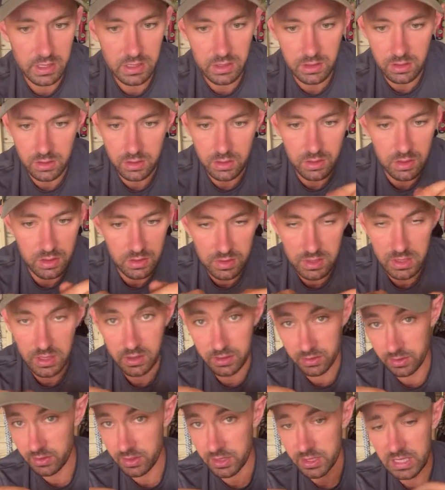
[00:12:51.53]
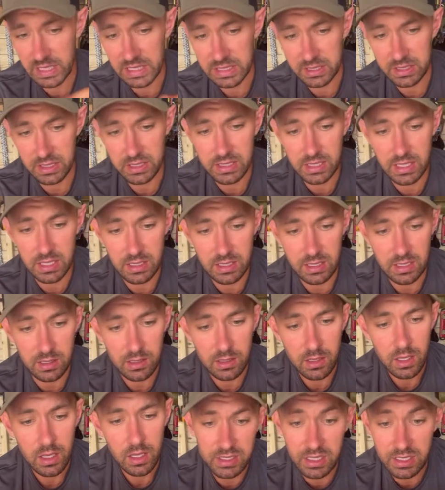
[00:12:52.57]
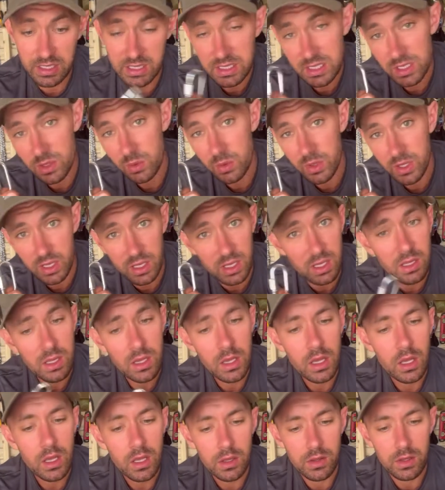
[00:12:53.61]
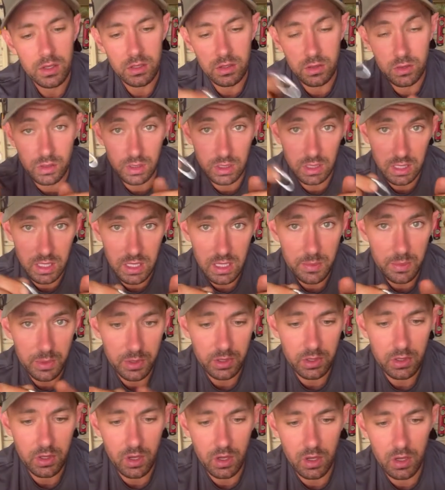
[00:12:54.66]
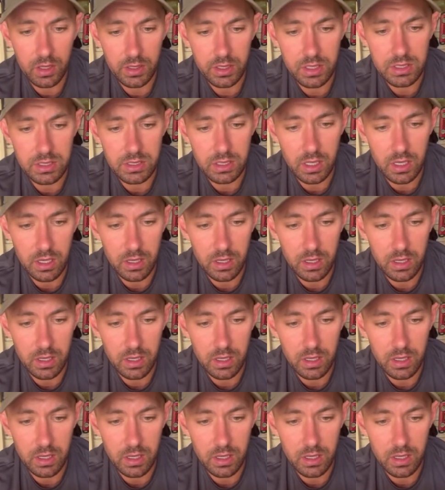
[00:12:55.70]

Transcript: You can use it on your chest ascender, a silky that you're going to keep on your harness.